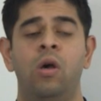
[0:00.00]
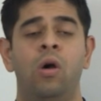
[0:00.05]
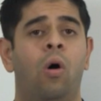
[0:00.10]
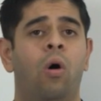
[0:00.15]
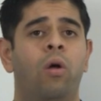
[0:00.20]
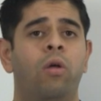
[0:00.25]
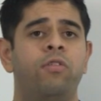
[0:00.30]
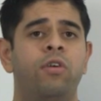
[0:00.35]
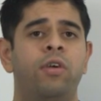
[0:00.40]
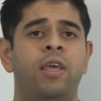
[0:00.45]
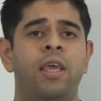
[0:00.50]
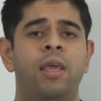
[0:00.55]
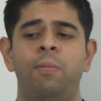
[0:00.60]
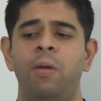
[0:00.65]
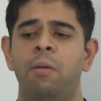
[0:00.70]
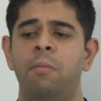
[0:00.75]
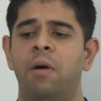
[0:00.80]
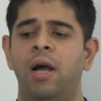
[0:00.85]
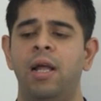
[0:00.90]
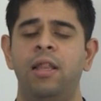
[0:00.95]
Also keep
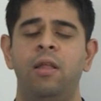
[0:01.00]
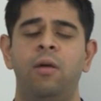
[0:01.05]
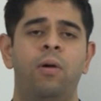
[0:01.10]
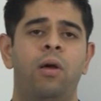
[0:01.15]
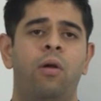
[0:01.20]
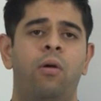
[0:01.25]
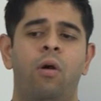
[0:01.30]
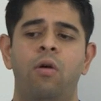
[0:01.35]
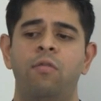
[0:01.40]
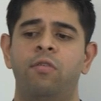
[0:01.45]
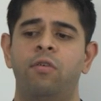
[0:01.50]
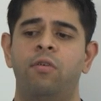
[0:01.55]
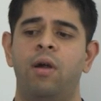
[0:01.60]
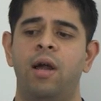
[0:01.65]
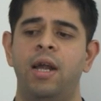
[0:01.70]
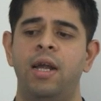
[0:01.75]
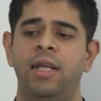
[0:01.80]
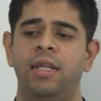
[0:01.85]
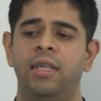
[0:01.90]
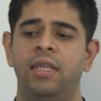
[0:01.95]
in mind that we're
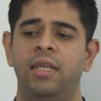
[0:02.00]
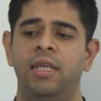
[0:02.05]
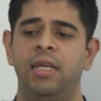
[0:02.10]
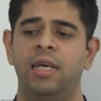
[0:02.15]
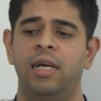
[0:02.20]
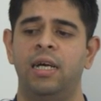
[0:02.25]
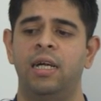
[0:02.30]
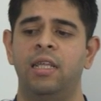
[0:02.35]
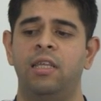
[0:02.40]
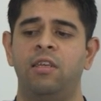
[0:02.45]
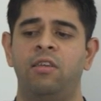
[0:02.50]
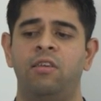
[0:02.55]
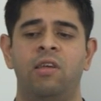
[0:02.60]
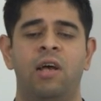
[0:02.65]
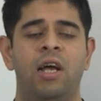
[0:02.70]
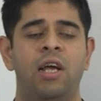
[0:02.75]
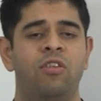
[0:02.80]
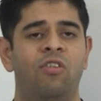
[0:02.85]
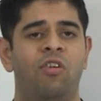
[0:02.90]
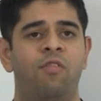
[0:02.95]
overriding the, uh, the
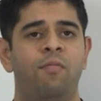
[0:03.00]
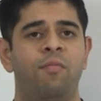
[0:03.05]
size of